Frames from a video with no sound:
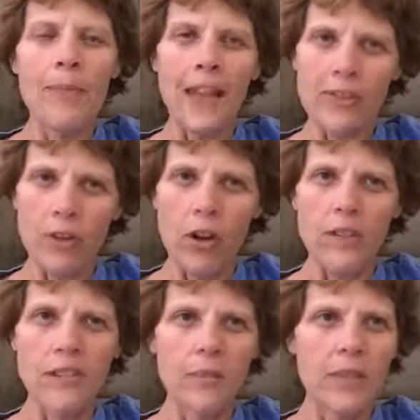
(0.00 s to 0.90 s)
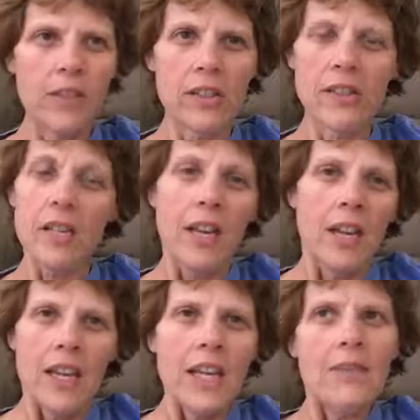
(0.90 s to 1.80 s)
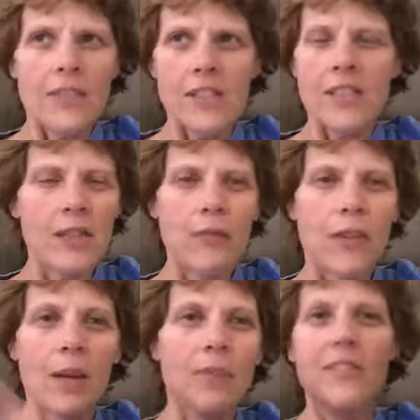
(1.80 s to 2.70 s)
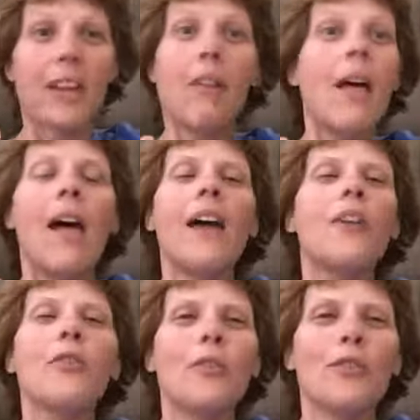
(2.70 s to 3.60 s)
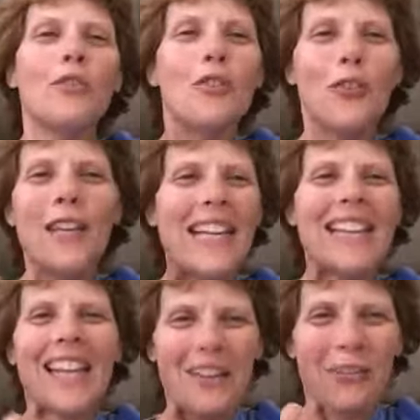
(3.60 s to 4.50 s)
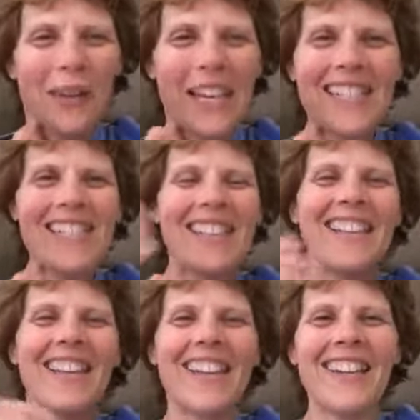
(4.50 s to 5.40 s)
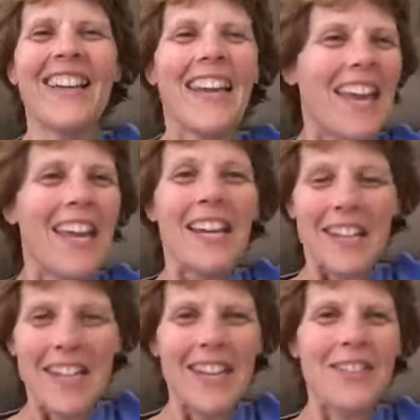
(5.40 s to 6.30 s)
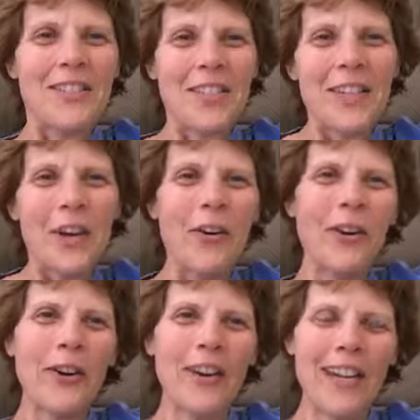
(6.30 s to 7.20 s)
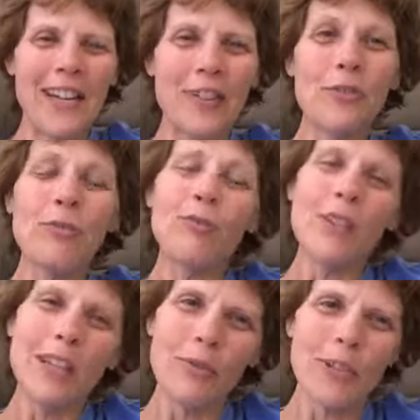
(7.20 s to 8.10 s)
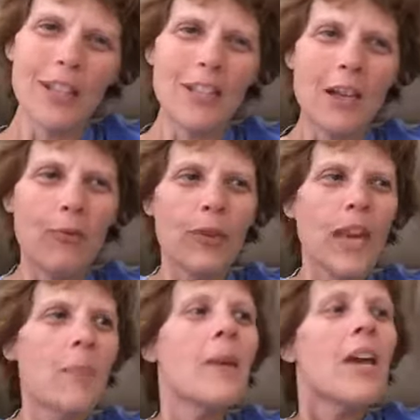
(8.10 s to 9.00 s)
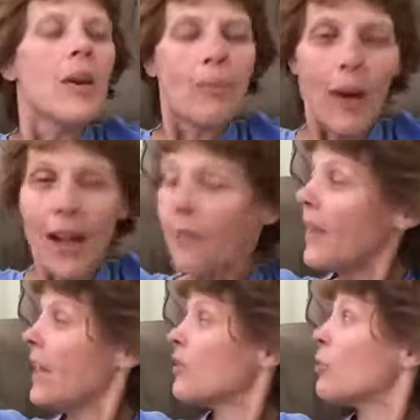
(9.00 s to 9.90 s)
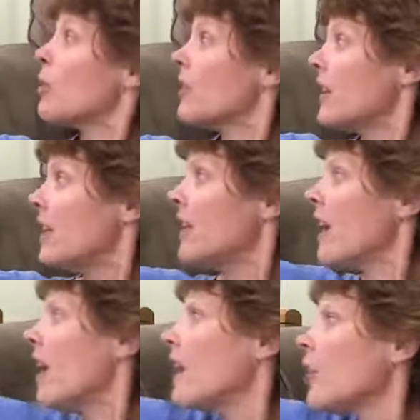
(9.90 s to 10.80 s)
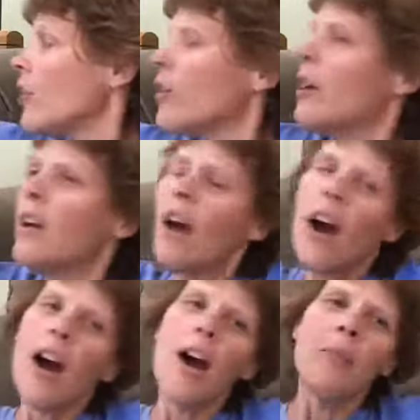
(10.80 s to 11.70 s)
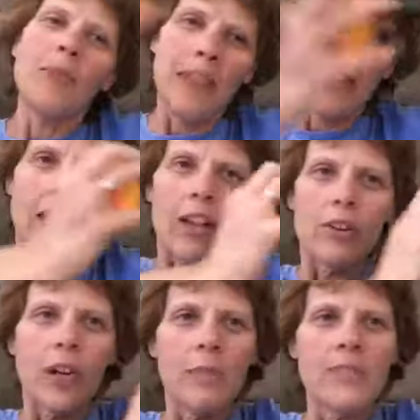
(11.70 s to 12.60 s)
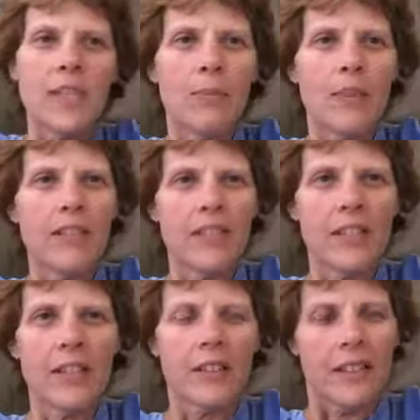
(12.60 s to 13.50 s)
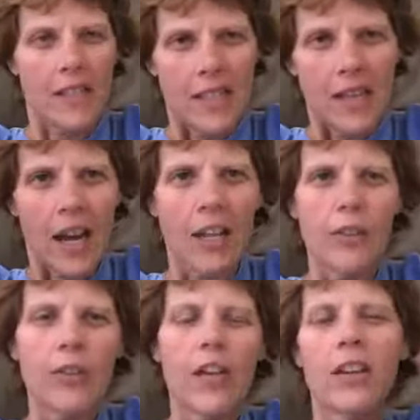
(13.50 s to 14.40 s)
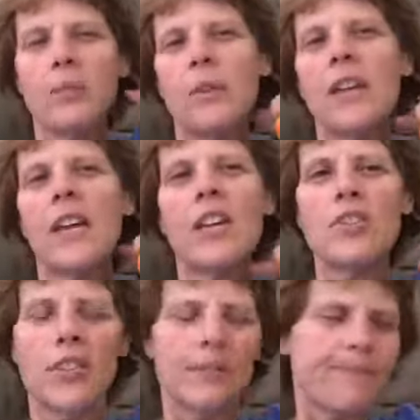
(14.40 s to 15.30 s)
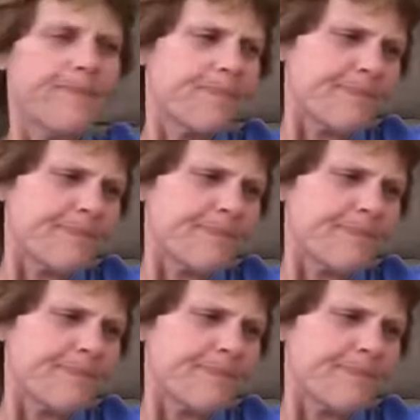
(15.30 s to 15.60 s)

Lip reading: that's awesome, because even sit for them is like, oh, I don't know what to do. They get that crazy like ADHD going on, and it's really, really tough for them. But that's where the e-collar comes in, because the e-collar, that communication,